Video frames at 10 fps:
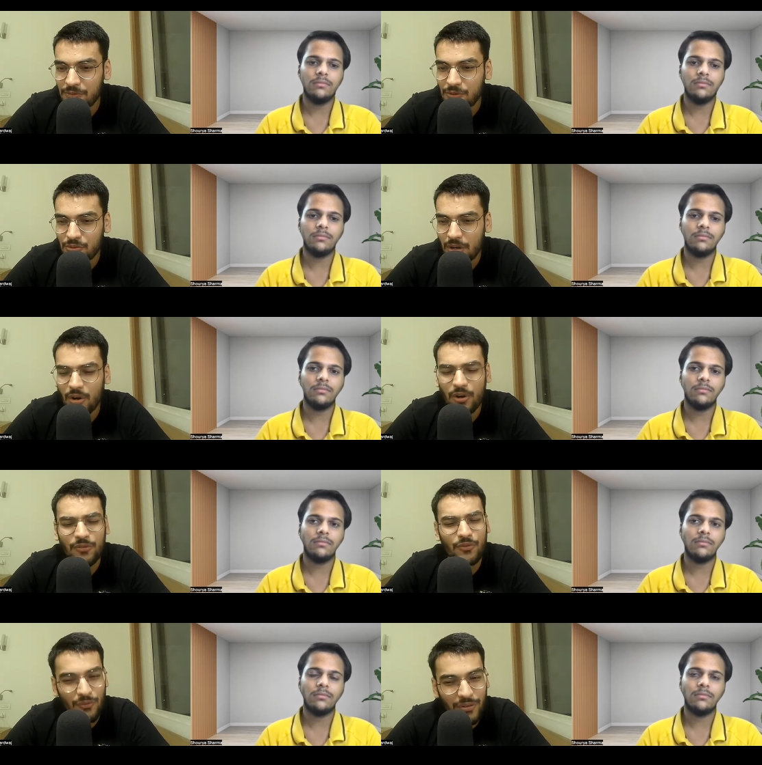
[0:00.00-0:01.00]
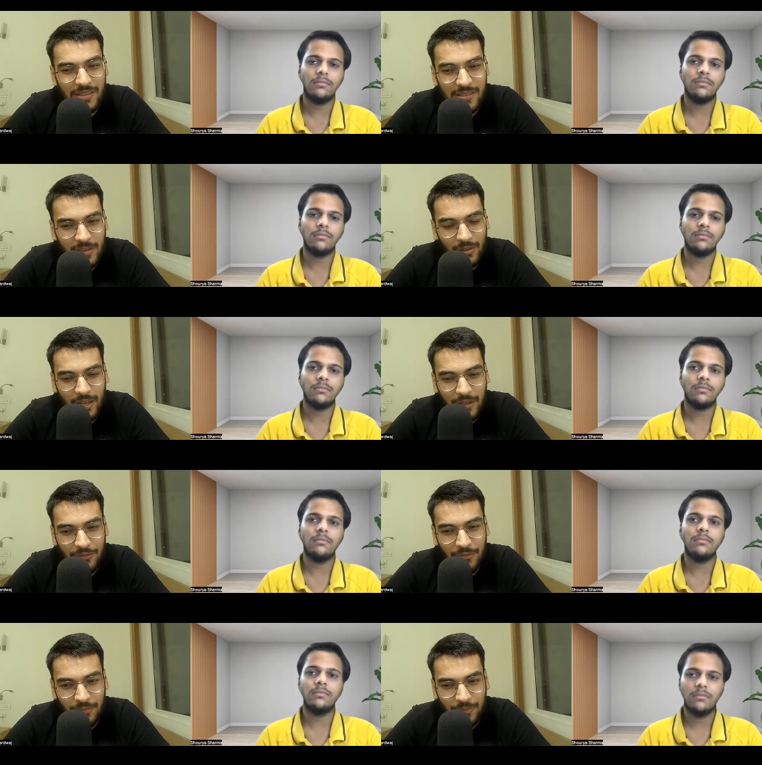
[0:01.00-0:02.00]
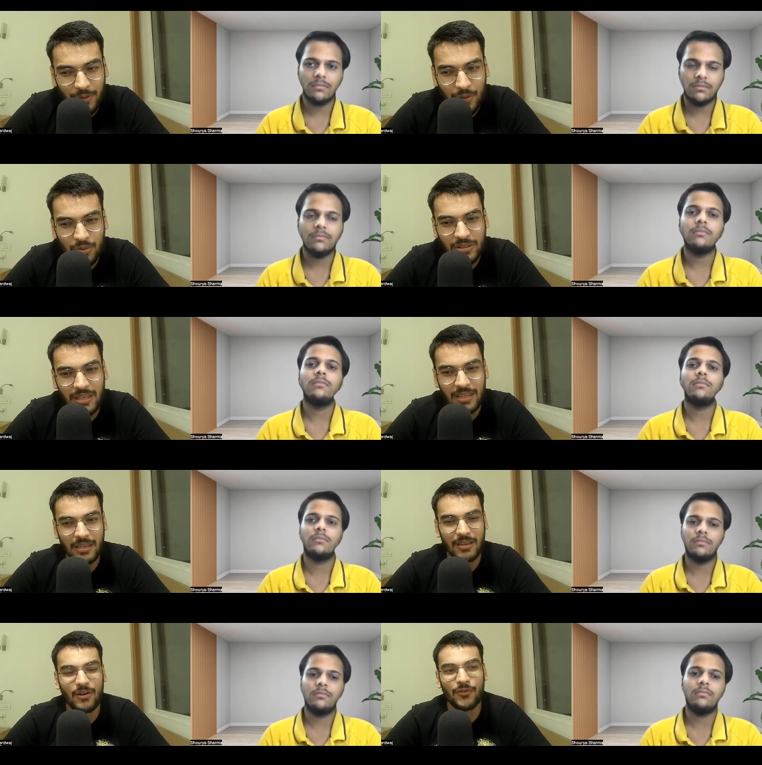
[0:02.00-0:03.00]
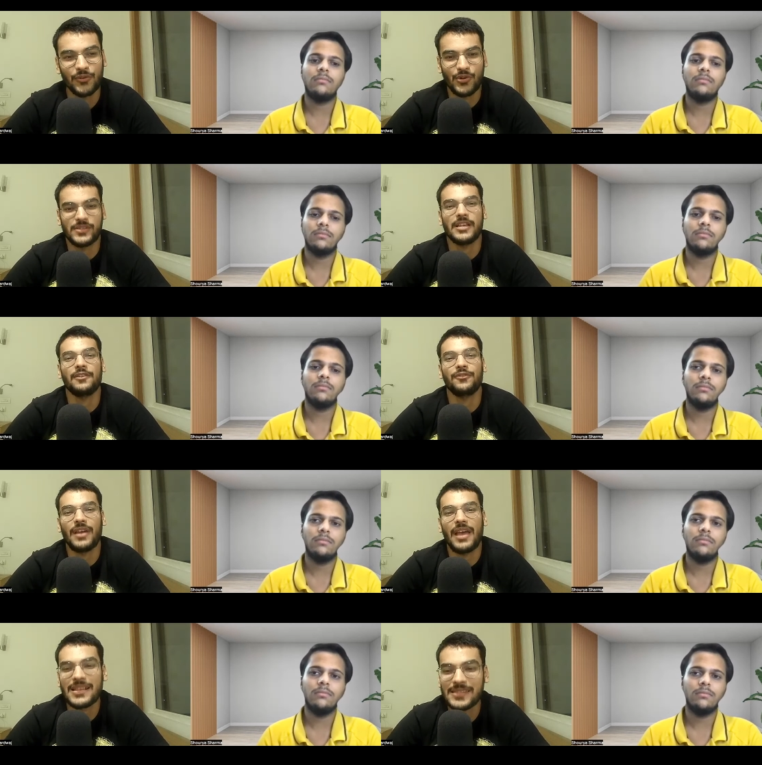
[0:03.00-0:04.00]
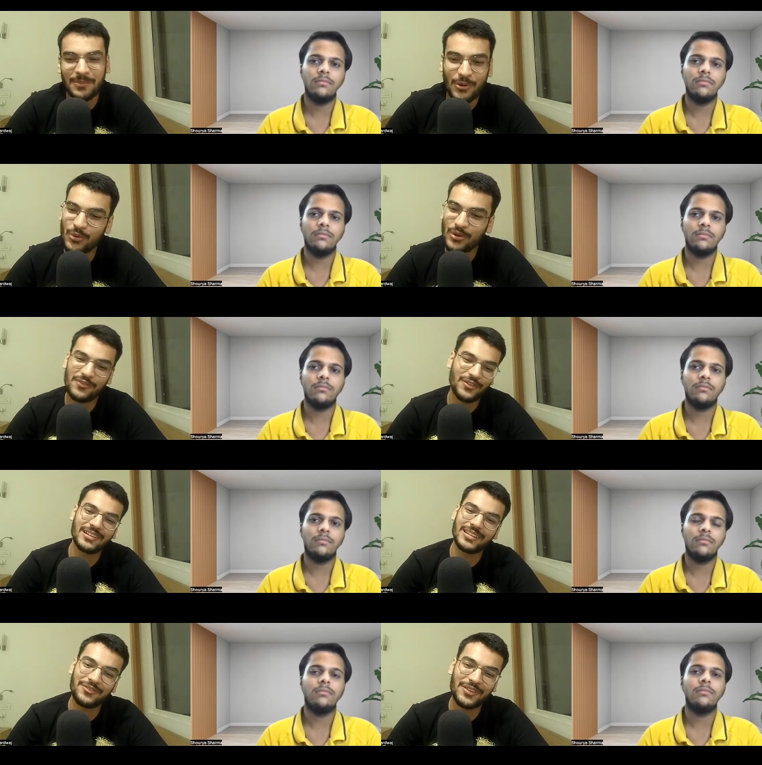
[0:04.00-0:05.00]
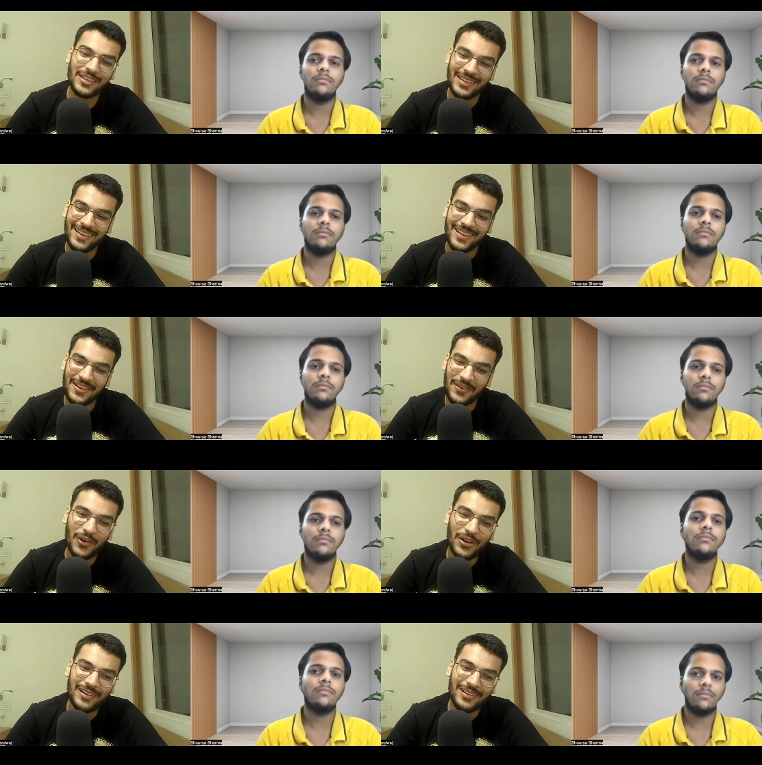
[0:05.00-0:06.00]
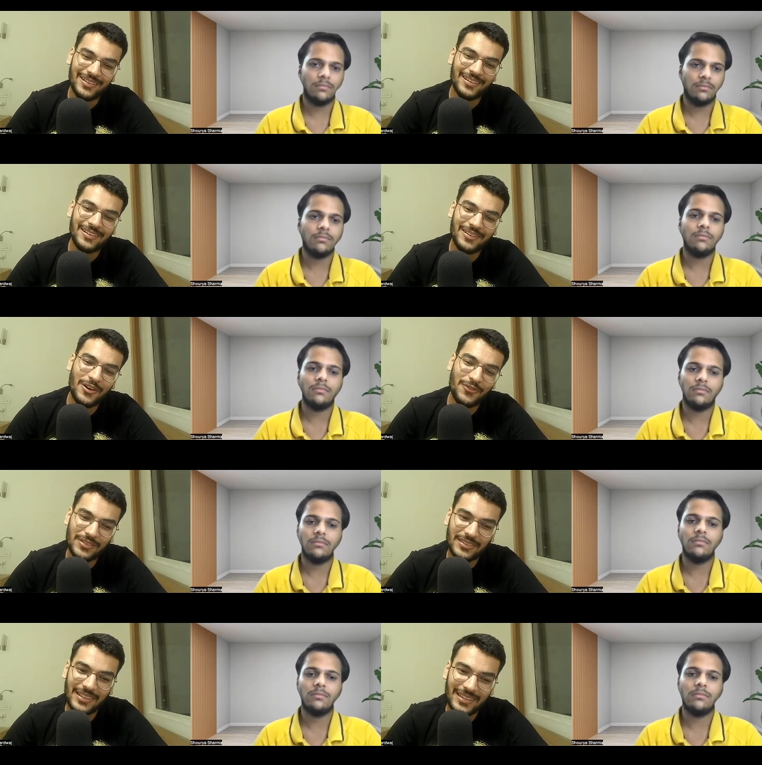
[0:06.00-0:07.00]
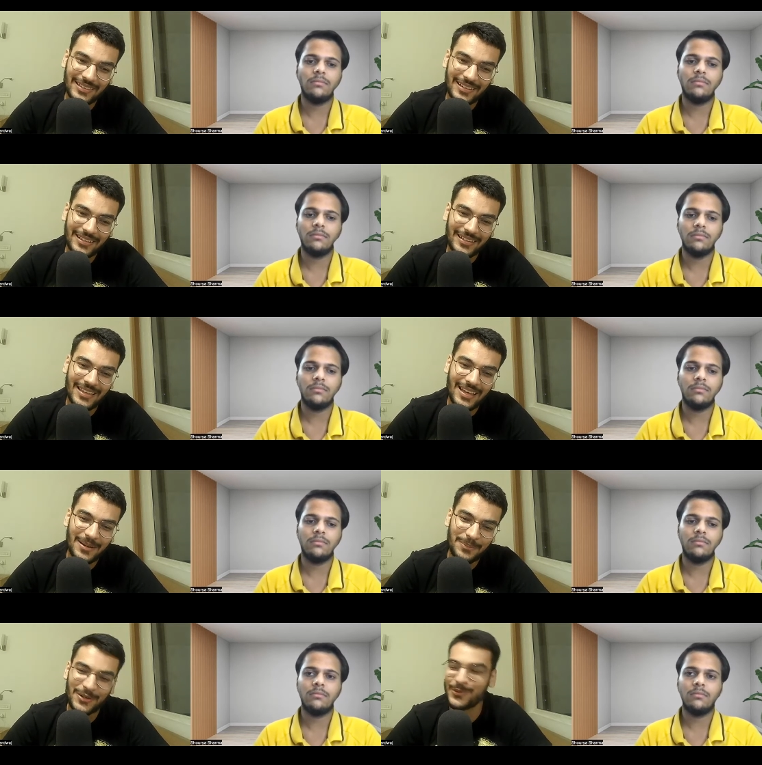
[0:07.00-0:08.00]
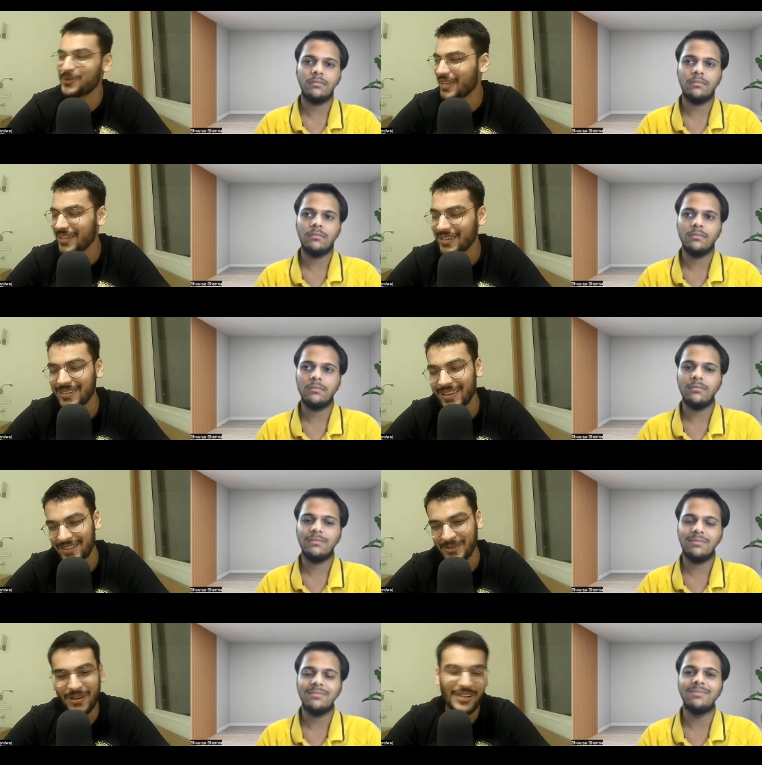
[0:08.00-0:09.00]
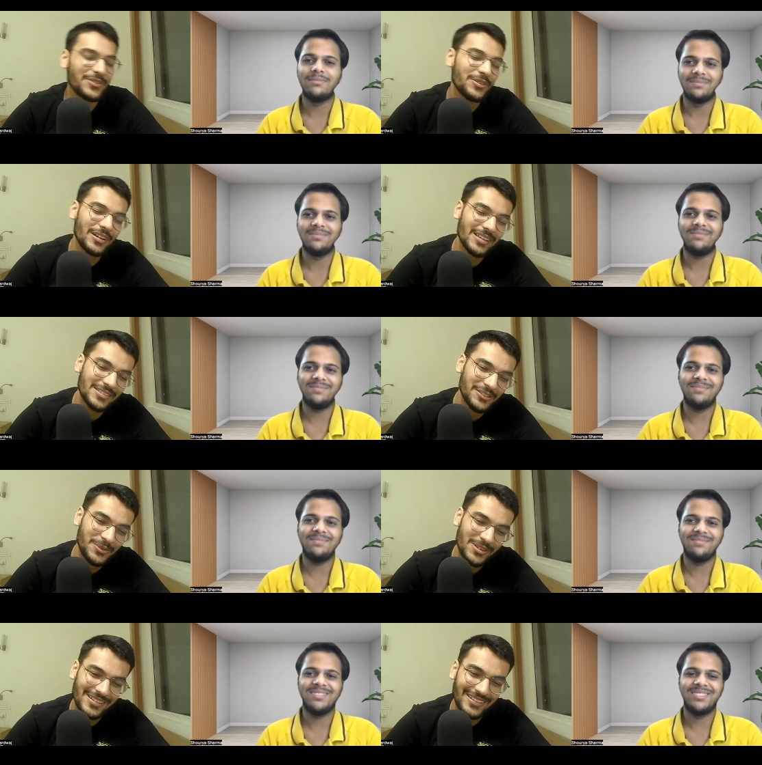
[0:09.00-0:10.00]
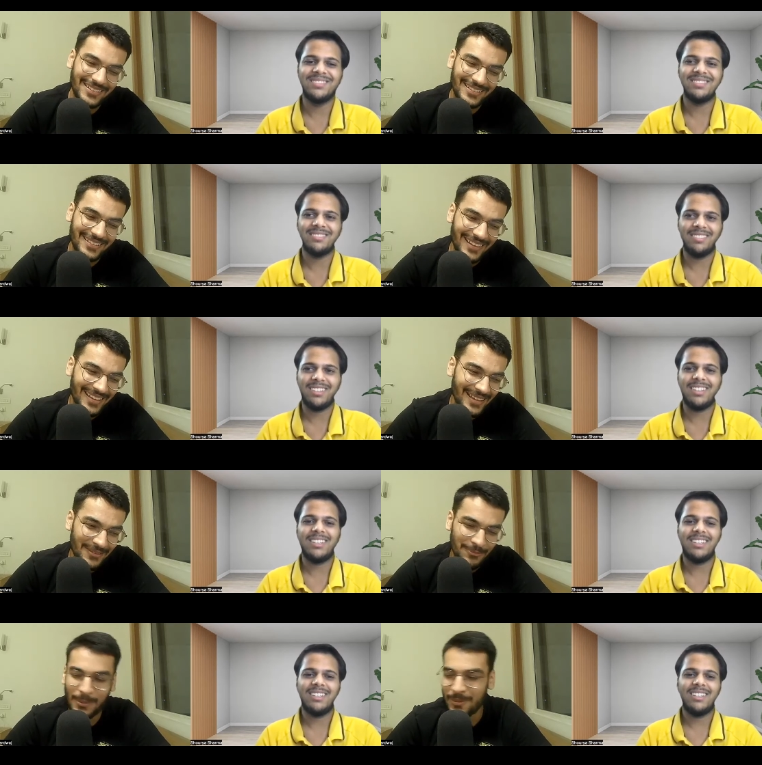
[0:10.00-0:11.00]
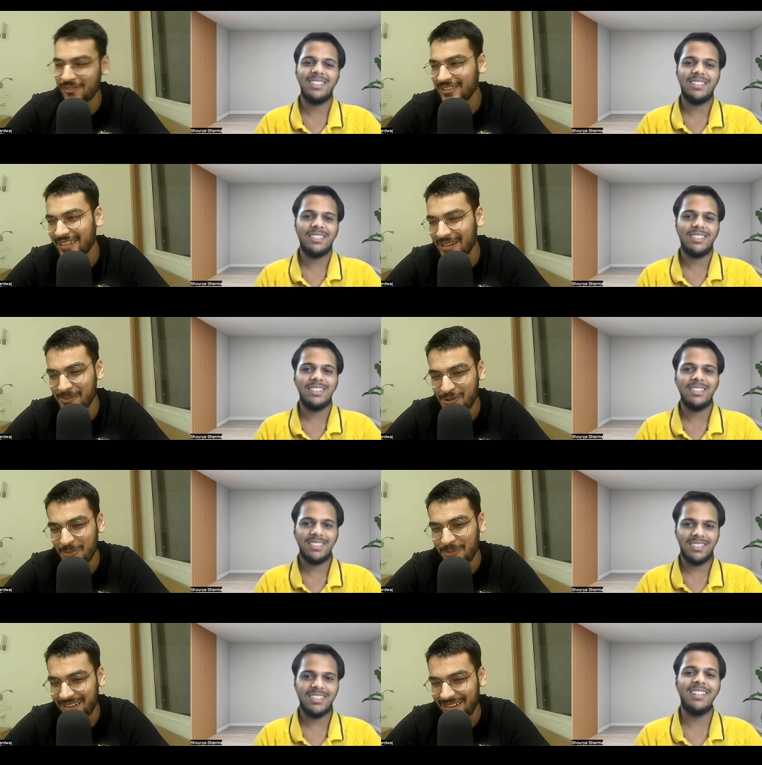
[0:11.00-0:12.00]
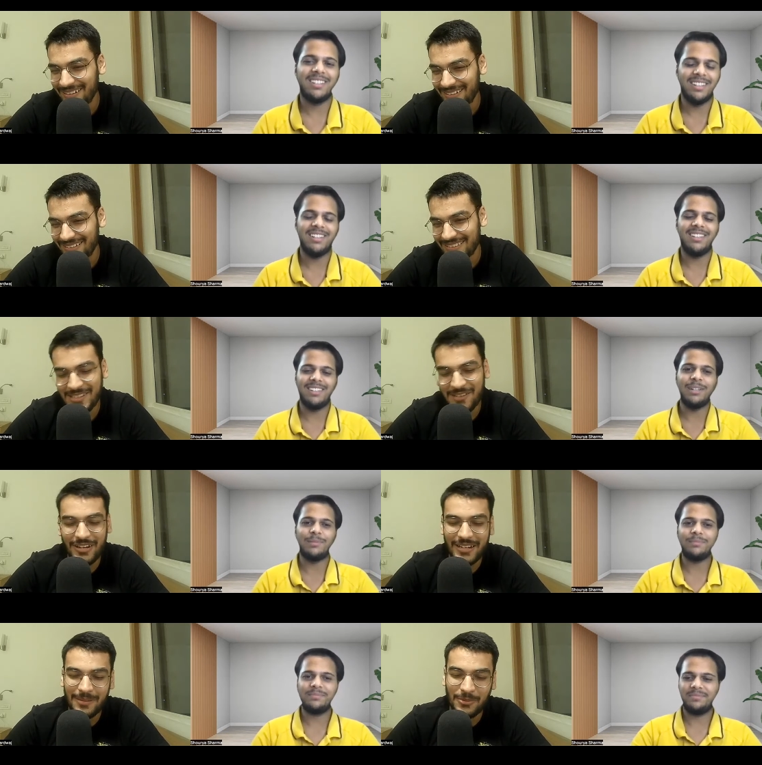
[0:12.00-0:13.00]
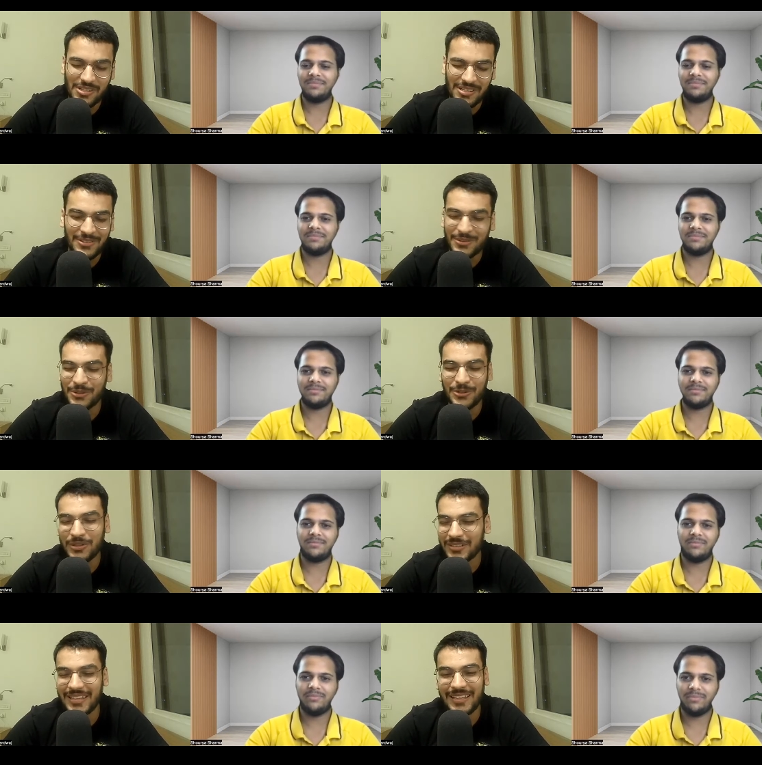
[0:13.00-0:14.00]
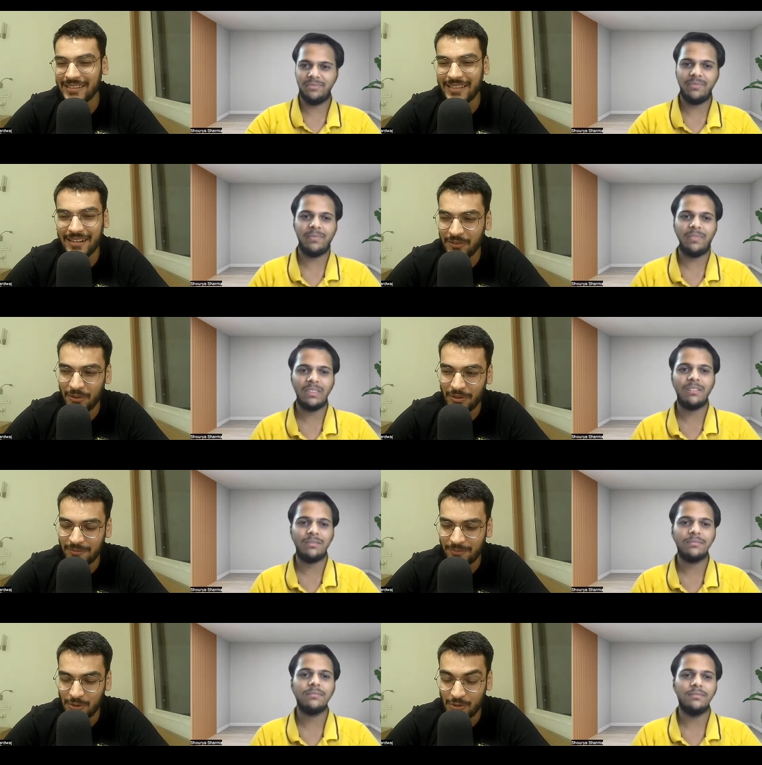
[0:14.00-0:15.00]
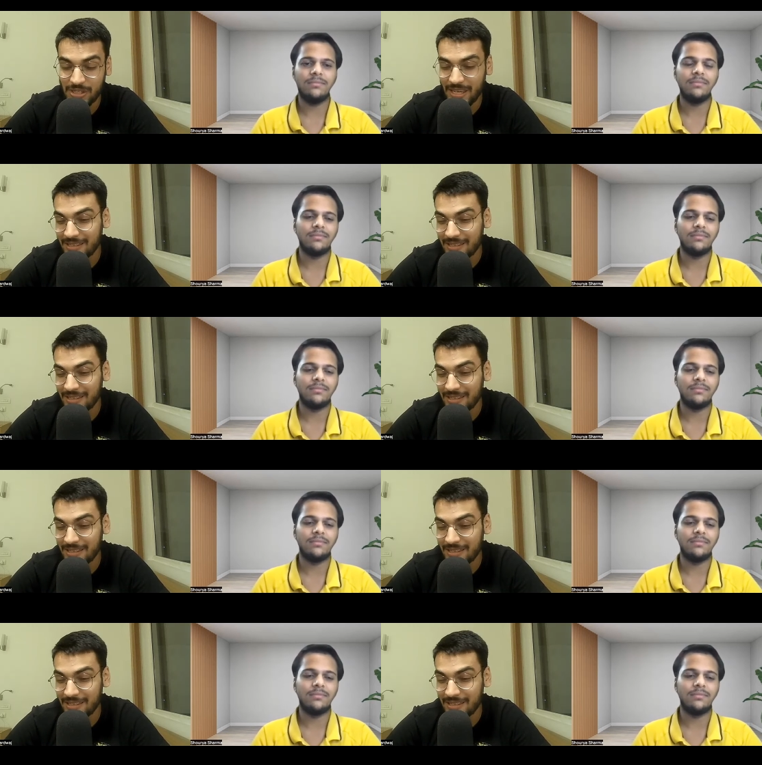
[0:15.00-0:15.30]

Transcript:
Speaker 1: you a lot of confidence in your life. You don't think of yourself as some lowly figure that we all uh, often think that, yaar, mere ko kya yaad hai? You know, I shouldn't ask this question. People will think I'm stupid. And this is a very dumb question. So you don't think like that at all. You change